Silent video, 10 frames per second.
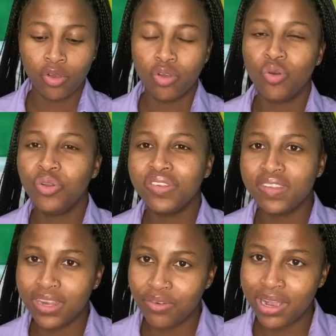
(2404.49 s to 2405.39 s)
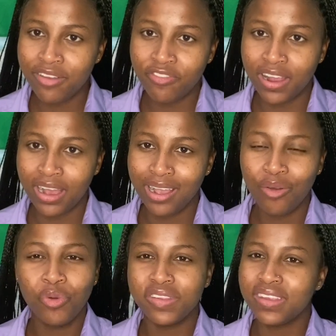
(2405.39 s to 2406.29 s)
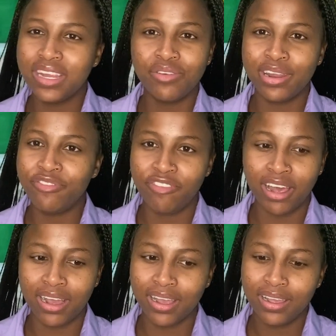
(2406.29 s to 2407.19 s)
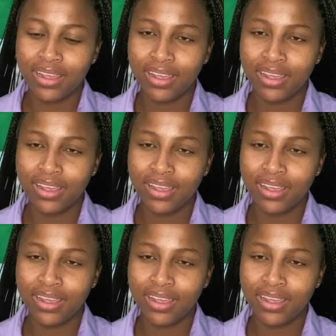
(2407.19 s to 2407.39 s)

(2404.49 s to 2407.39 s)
when you see the red flag, we see the red flag